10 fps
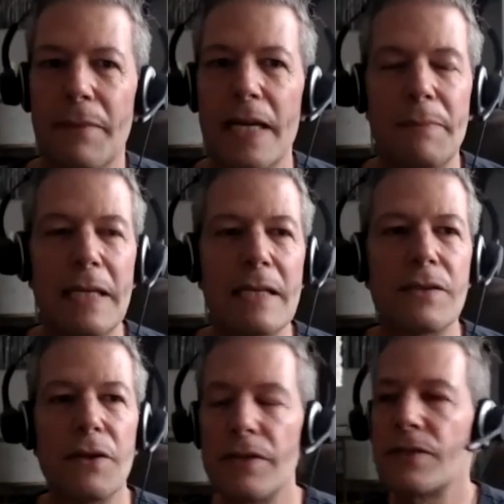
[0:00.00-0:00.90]
mike because
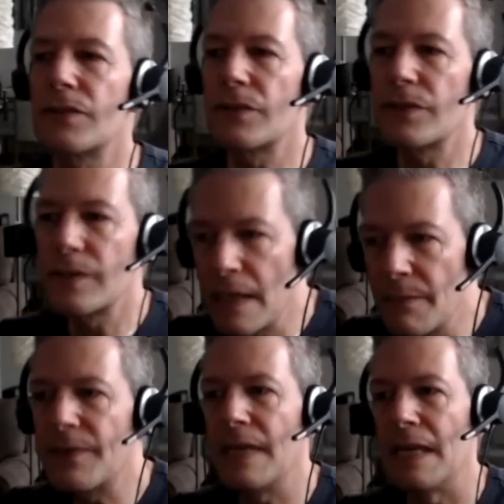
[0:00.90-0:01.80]
there are some
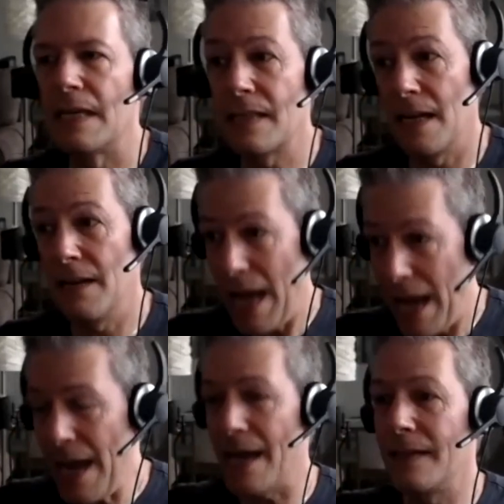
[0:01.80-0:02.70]
things that i've
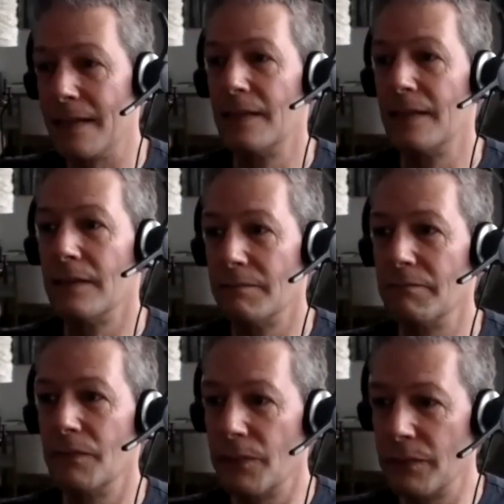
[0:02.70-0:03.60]
had
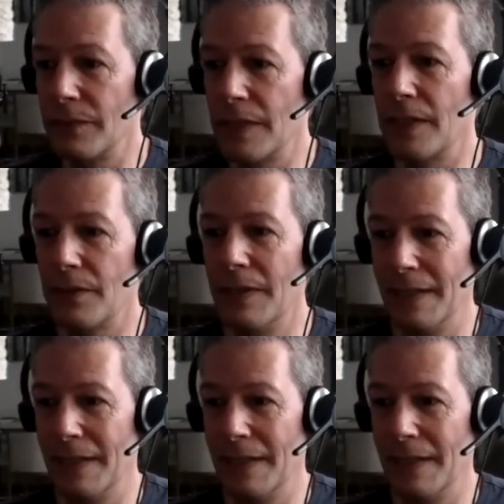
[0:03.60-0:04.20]
you know,